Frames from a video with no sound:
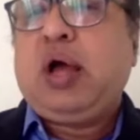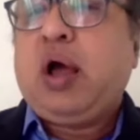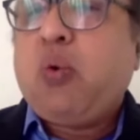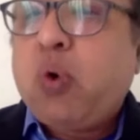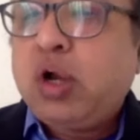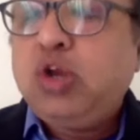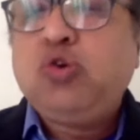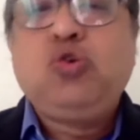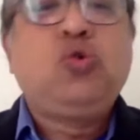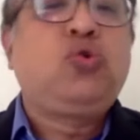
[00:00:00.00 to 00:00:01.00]
what
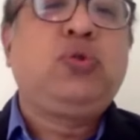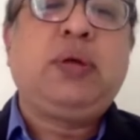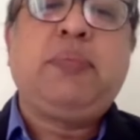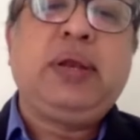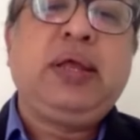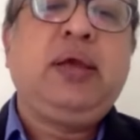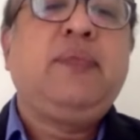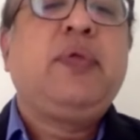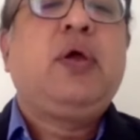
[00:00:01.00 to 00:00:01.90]
you do to the money,